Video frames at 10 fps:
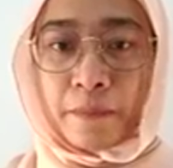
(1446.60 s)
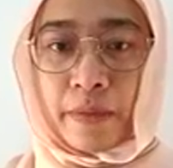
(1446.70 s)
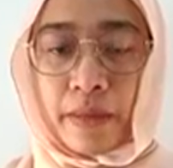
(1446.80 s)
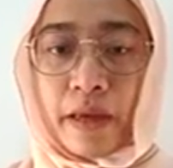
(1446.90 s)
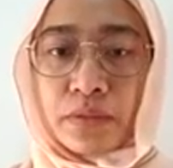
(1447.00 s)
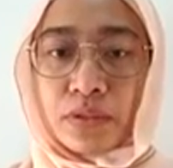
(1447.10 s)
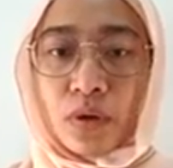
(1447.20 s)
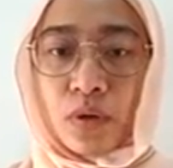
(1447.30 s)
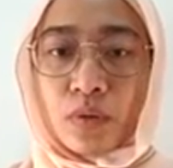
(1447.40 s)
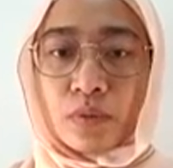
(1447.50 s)
Yeah,
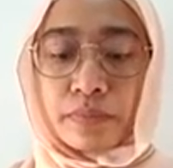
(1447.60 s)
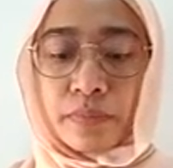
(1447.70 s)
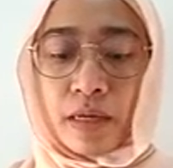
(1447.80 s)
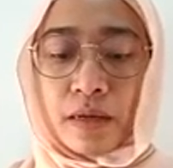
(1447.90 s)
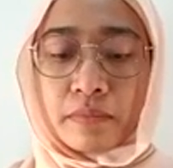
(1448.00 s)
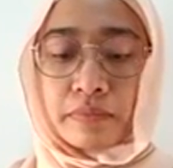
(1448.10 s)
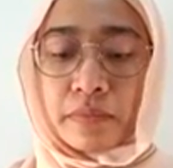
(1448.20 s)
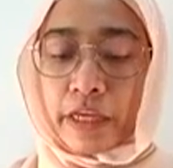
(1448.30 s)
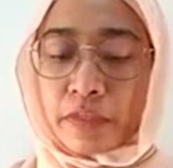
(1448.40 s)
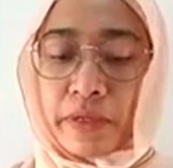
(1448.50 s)
so
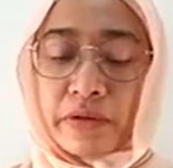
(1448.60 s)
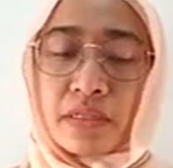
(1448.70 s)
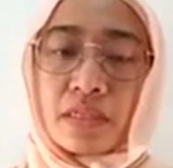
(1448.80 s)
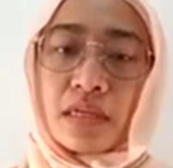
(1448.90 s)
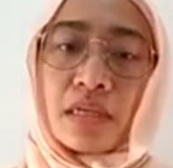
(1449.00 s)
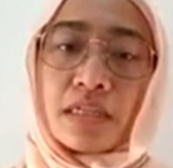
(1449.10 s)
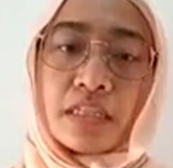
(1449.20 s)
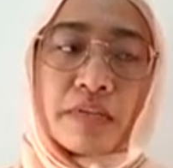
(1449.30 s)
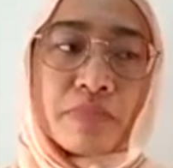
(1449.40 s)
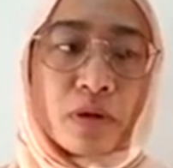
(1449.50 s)
experiences,
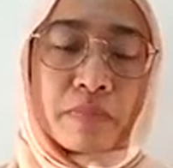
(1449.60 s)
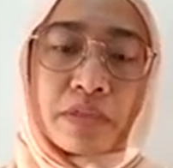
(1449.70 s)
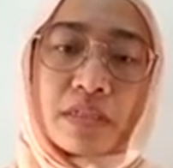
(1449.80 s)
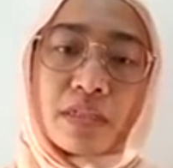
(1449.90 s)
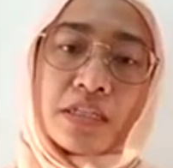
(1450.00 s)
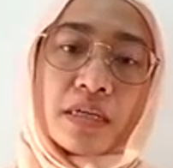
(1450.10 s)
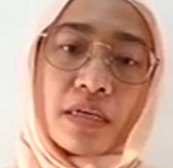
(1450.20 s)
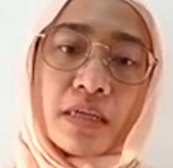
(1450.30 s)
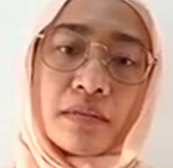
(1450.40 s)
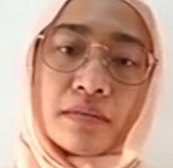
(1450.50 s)
team
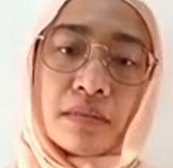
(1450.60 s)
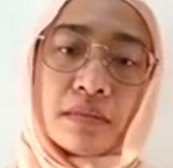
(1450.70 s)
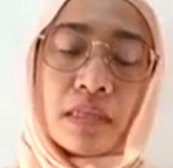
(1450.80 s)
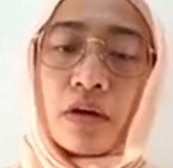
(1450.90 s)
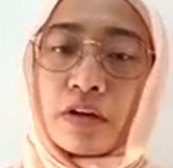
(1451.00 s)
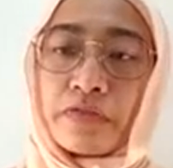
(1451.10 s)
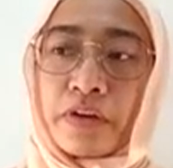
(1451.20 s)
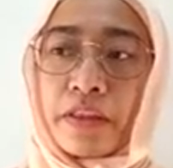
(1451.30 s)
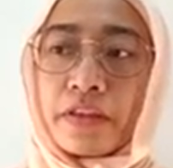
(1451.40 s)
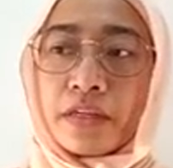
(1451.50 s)
composition, a lot of
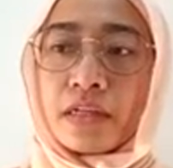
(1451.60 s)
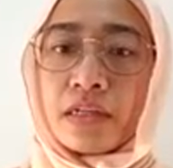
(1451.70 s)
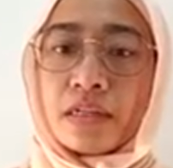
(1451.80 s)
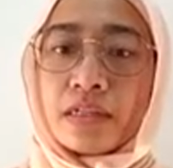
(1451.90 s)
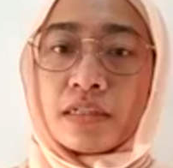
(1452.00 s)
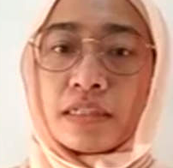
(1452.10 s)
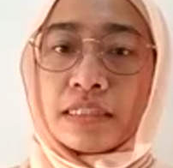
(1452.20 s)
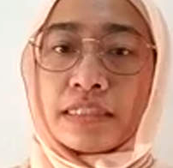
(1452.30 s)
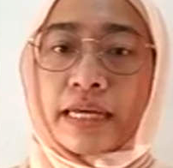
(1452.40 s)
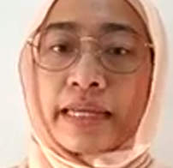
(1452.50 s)
other
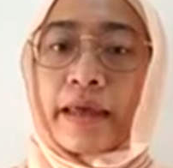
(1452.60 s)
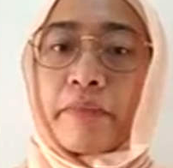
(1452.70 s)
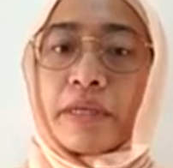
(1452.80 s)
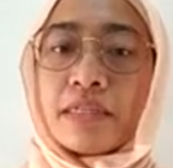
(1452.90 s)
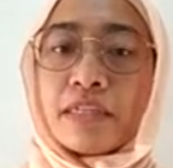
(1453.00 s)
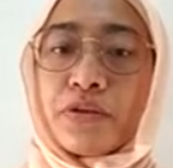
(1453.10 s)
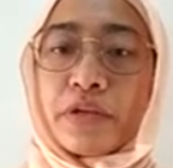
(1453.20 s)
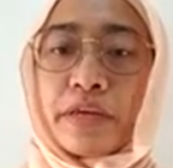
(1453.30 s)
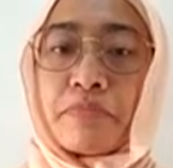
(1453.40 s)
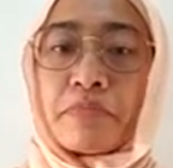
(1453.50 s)
dynamics that you
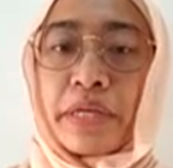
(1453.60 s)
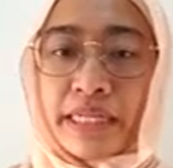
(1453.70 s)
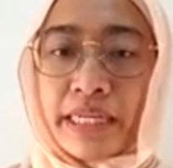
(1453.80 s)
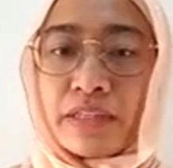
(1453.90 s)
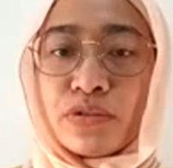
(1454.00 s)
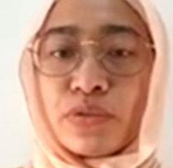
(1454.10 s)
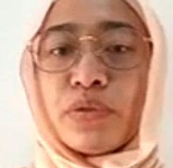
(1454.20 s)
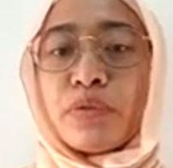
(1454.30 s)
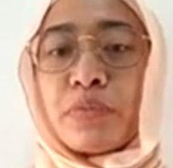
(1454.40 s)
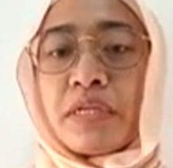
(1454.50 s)
can bring into
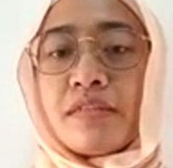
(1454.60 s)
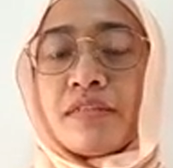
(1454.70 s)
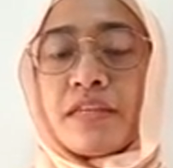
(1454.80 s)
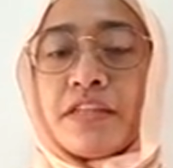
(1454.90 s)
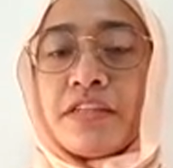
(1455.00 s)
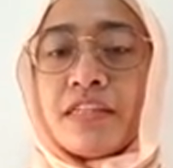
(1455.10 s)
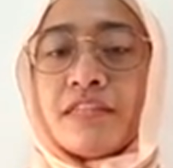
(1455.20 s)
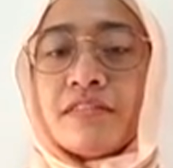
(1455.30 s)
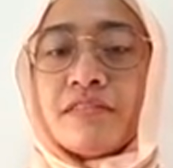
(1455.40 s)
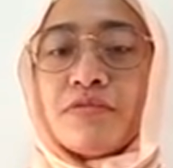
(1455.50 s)
the
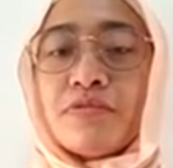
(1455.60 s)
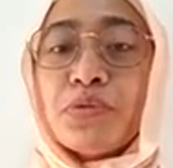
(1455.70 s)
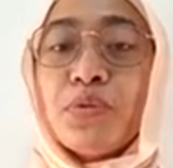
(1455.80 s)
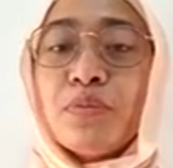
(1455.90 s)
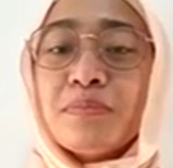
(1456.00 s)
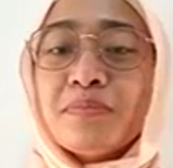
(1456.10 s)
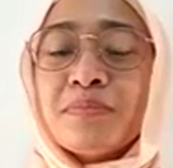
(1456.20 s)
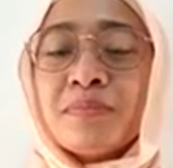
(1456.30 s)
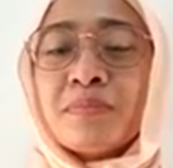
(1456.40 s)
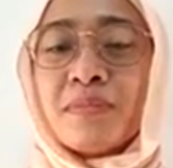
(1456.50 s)
presentation room
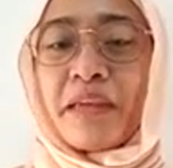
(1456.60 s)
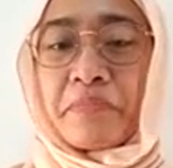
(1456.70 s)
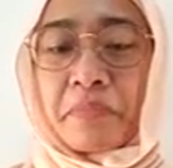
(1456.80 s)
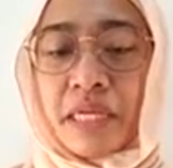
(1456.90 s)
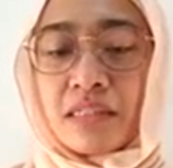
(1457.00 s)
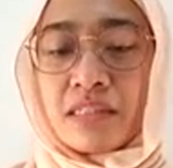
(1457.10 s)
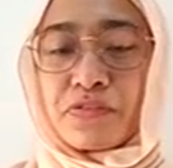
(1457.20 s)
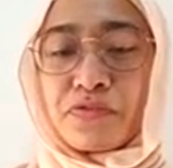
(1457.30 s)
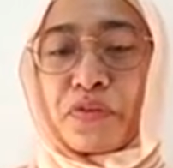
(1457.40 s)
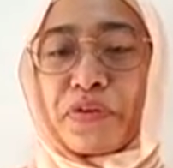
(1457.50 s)
and pitch
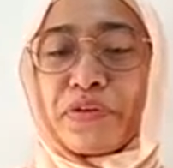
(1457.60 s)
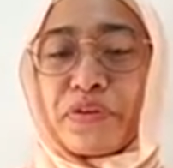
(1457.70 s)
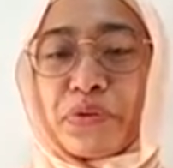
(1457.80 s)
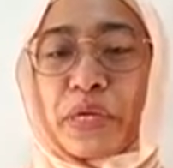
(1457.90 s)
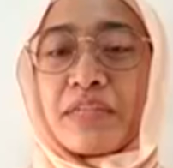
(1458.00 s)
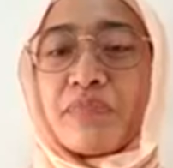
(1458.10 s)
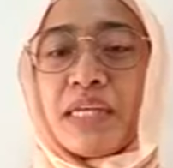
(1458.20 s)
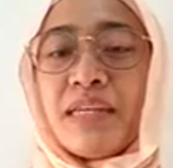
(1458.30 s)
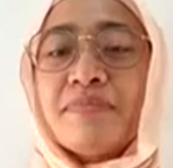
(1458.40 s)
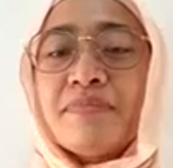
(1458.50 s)
for your USP.